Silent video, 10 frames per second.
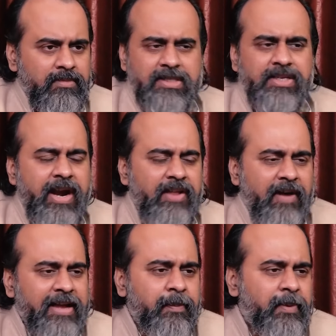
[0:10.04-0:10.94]
just
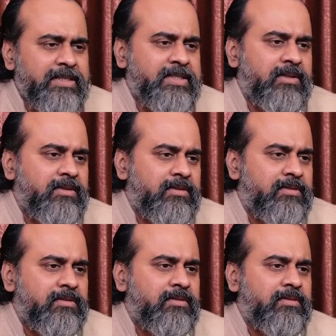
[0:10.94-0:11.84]
gratify the person.
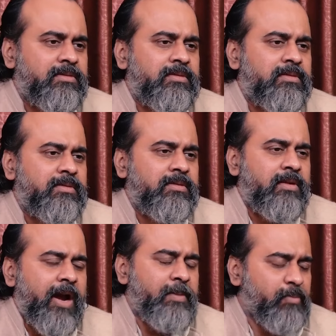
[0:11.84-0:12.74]

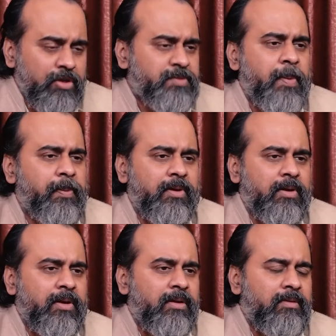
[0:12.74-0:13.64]
And most
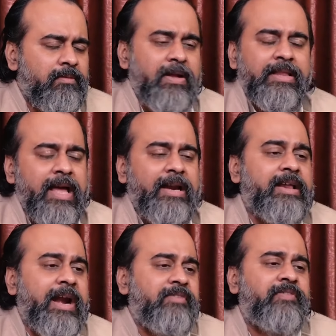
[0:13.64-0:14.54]
people, when they are
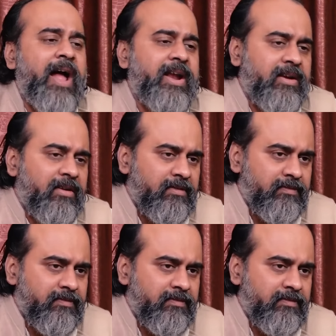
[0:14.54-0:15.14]
gratified,